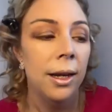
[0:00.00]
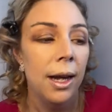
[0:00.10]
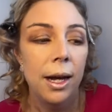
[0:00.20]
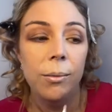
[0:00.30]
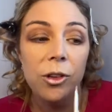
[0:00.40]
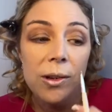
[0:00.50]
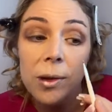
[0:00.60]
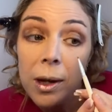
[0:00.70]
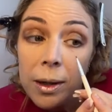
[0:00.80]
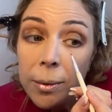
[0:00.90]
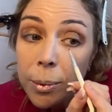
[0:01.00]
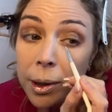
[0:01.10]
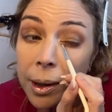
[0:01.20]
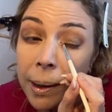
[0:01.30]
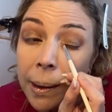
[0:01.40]
and I'm just going to put
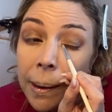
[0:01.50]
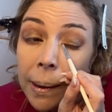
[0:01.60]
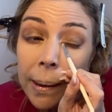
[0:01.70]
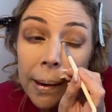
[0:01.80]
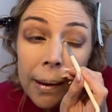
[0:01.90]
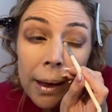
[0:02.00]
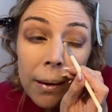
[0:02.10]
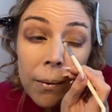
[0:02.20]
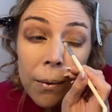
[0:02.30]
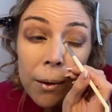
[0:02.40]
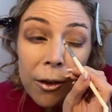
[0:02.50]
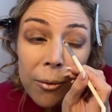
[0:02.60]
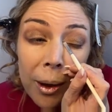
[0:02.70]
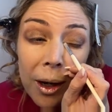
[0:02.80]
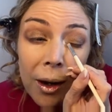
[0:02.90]
it in the inner corner
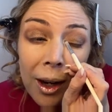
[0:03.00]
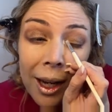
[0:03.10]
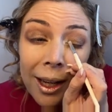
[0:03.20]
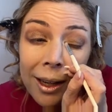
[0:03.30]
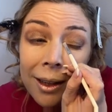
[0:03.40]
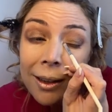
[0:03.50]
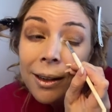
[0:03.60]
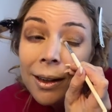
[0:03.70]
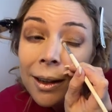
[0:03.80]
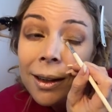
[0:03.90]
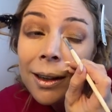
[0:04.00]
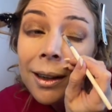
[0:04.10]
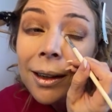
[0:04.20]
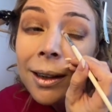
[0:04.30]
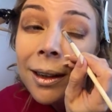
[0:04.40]
of my eye,
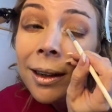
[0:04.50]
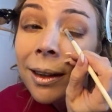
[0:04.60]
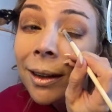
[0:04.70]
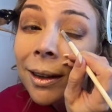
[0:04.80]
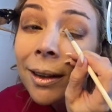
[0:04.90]
bringing it